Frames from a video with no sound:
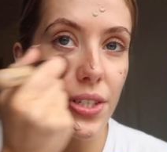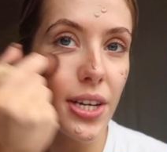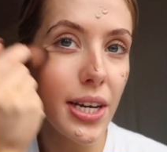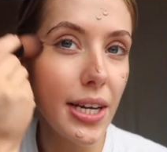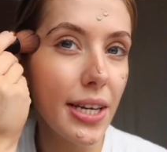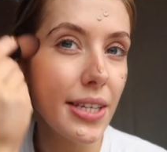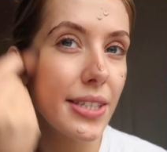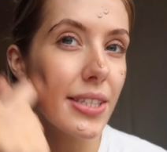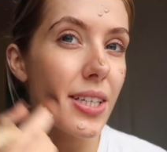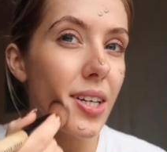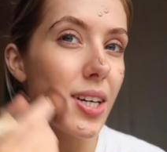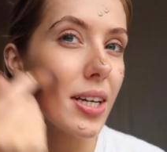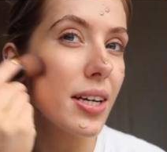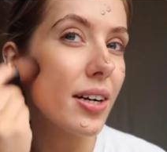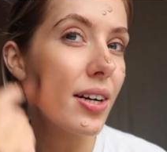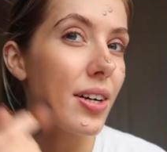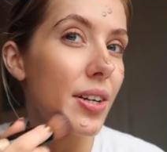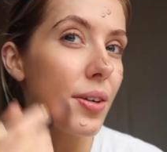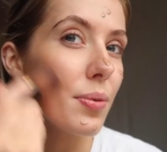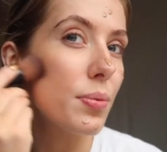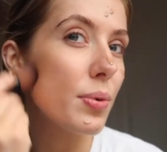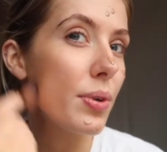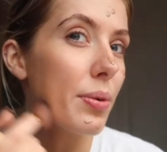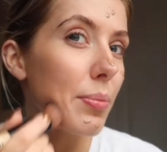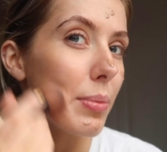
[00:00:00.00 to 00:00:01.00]
days that I
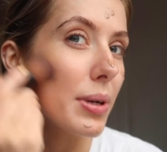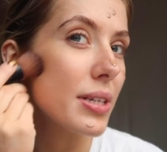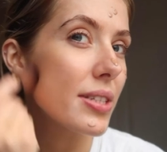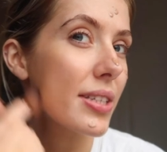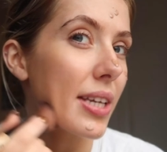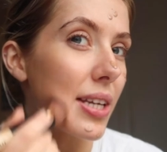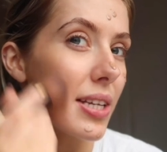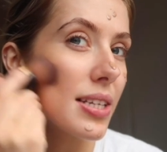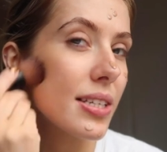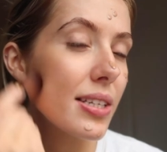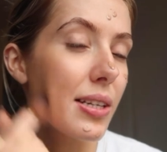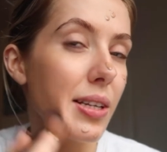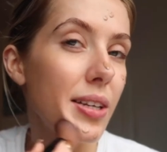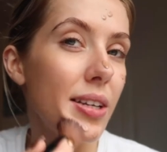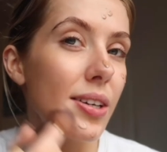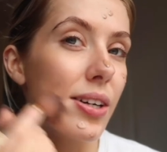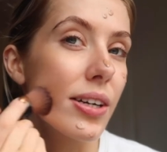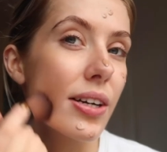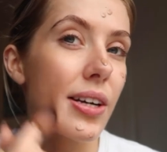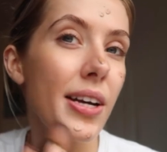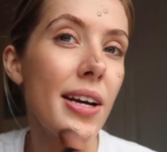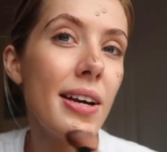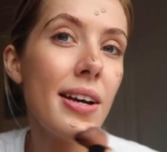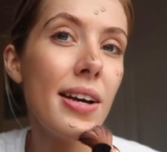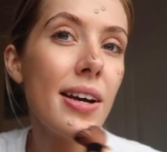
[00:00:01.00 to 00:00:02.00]
kind of want my skin to
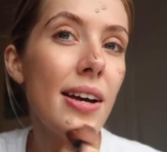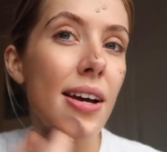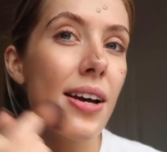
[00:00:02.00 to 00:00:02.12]
look